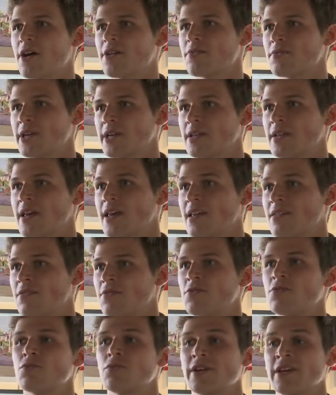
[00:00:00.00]
Reeves
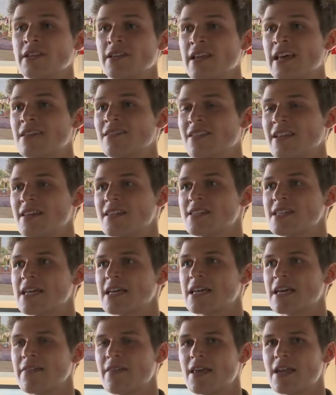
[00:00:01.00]
Dark, a
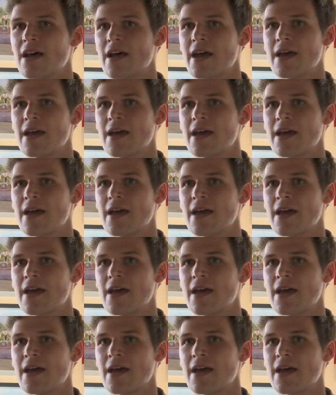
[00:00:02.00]
twenty-two-year-old